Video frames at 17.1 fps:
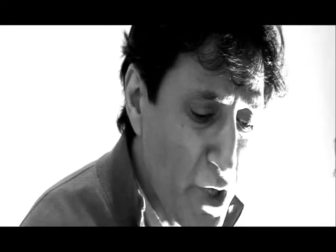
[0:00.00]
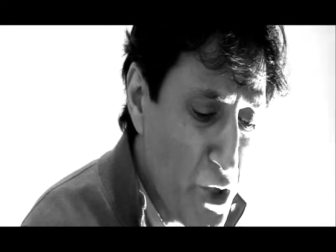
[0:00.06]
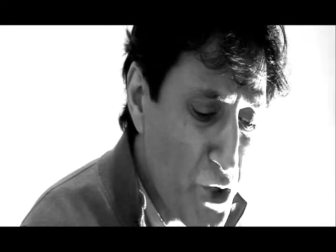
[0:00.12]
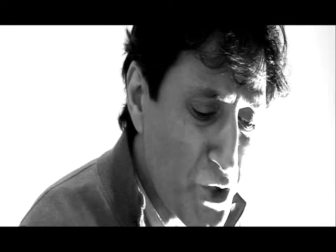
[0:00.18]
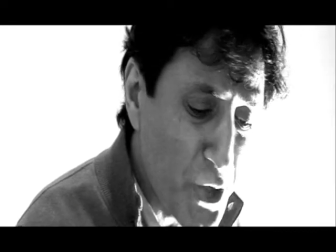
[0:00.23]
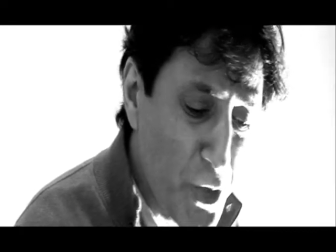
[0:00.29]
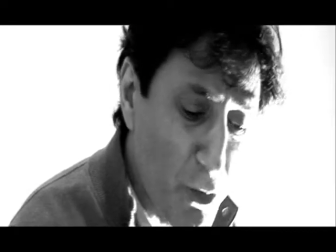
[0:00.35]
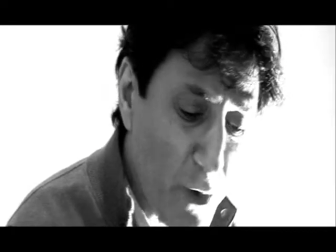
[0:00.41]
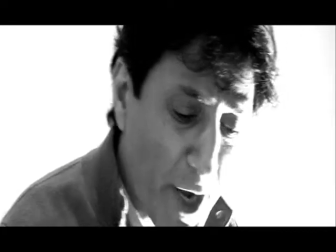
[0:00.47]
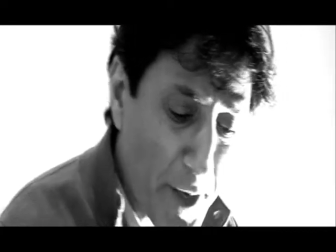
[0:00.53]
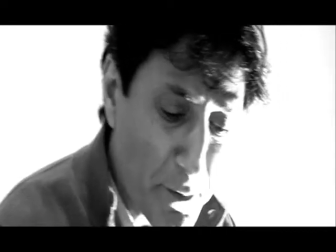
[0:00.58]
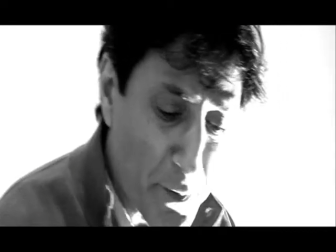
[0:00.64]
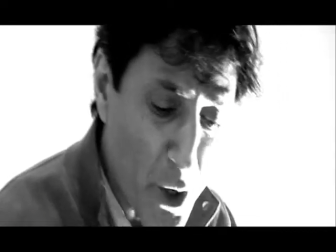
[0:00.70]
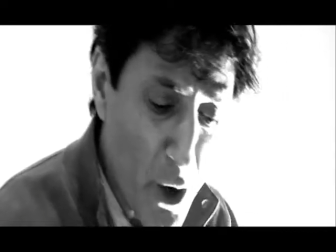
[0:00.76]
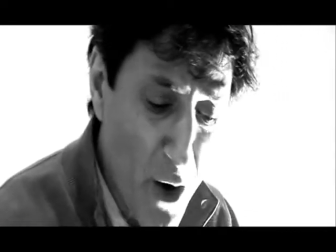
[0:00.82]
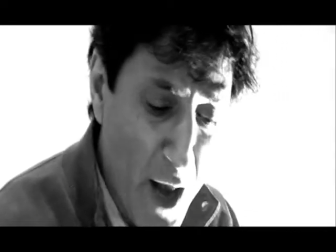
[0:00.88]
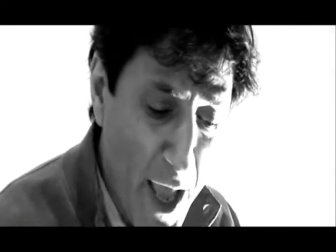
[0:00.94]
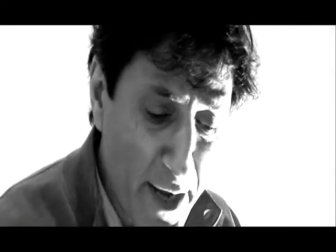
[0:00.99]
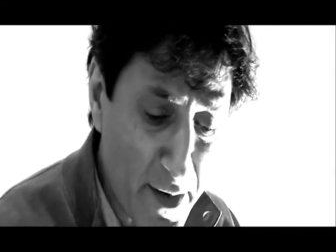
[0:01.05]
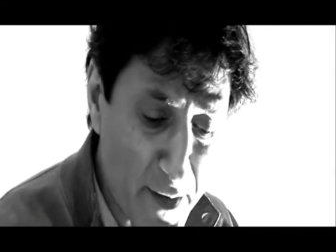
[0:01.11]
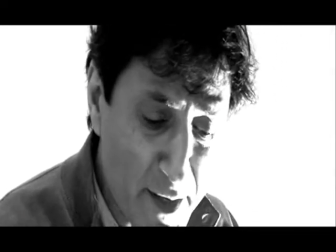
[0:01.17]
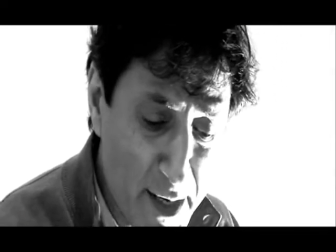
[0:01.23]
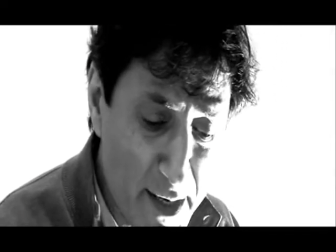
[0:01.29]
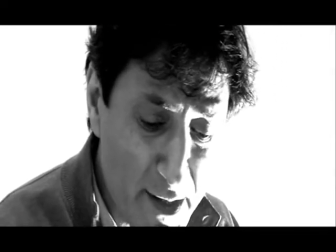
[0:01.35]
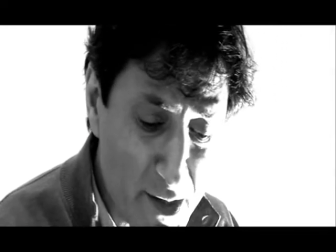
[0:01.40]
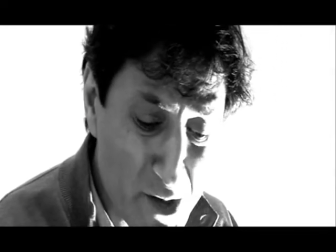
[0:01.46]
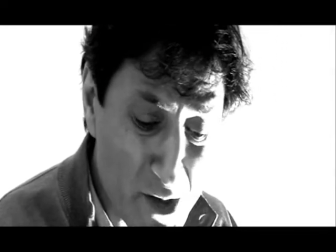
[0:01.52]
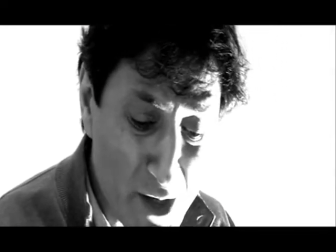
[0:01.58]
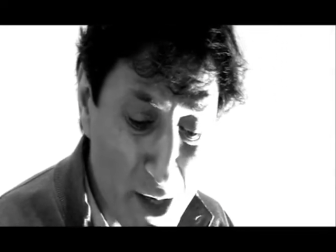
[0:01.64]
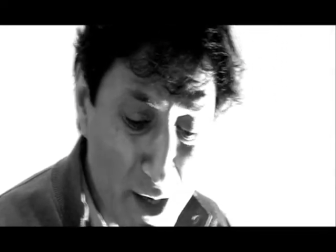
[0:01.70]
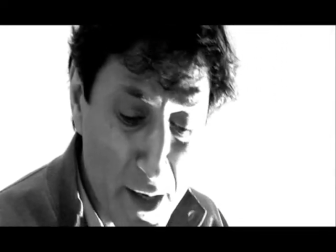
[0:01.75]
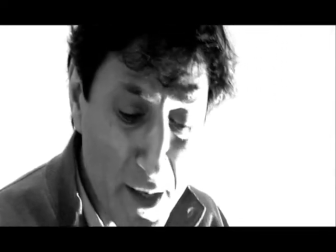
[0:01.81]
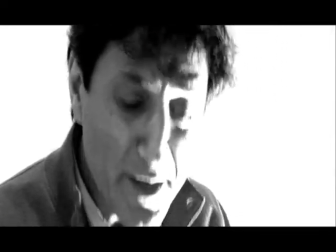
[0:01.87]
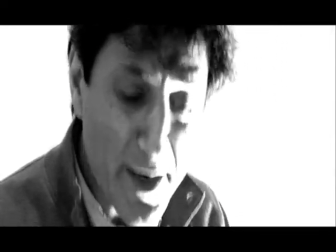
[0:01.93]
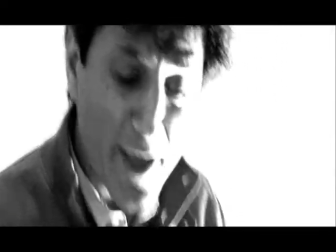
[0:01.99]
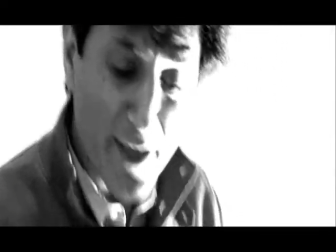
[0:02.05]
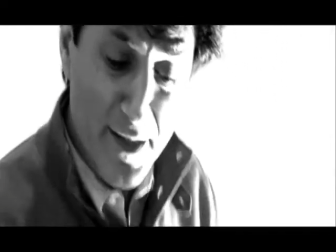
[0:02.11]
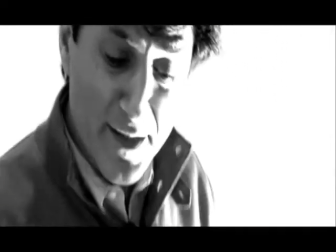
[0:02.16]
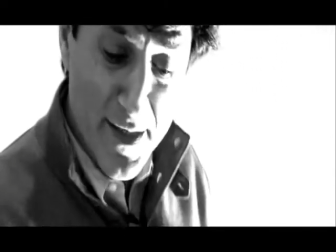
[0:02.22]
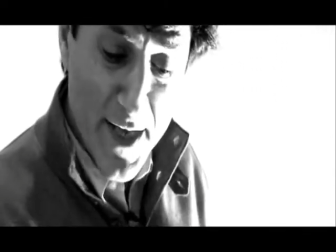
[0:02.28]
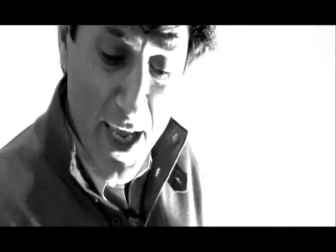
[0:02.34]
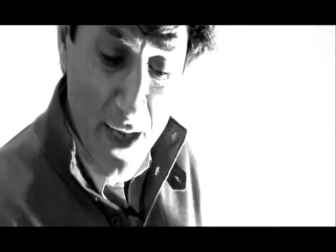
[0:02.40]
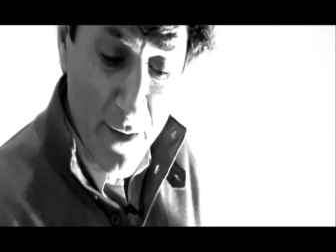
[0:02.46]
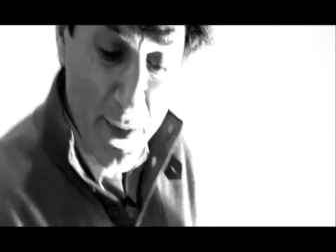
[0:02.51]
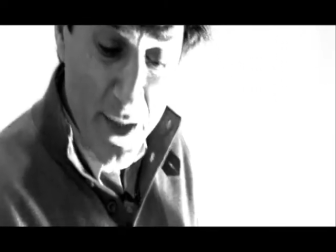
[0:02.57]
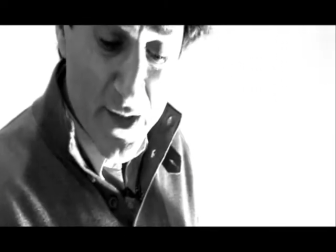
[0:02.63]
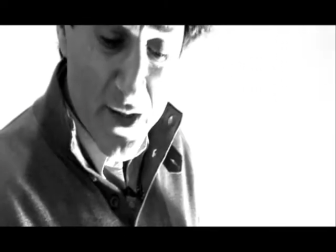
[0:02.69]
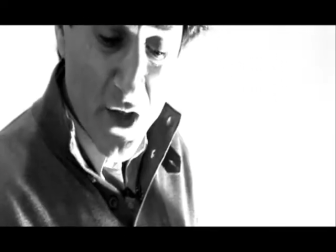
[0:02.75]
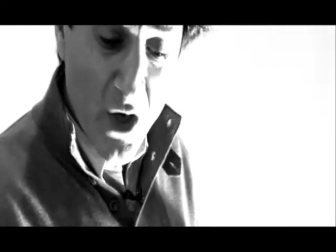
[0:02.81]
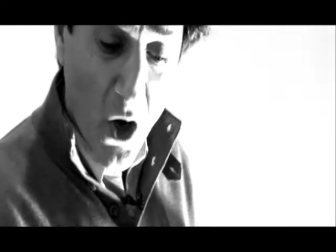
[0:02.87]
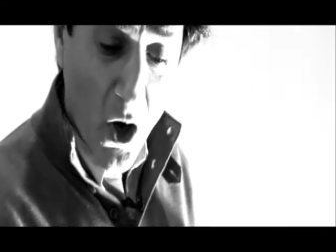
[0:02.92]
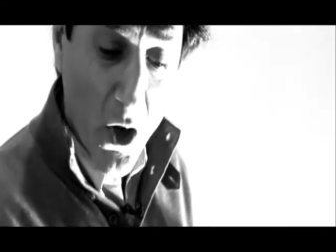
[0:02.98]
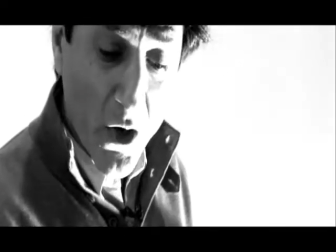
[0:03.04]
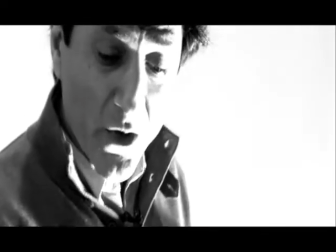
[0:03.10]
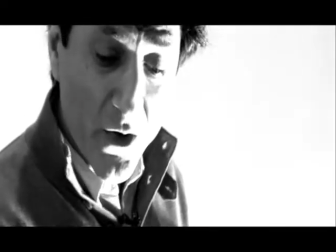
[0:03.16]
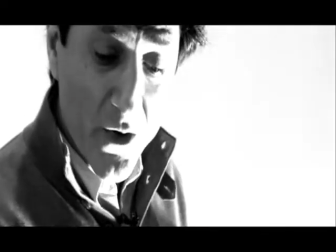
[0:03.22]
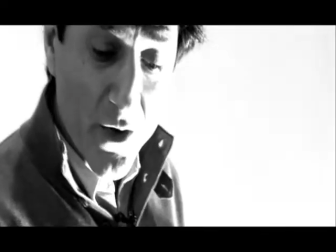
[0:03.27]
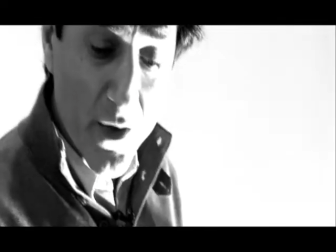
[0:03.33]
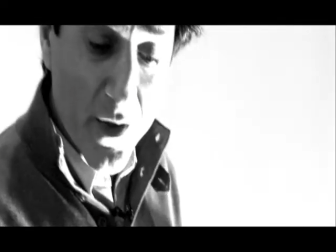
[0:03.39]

So you write bro like this? Nice name he's got.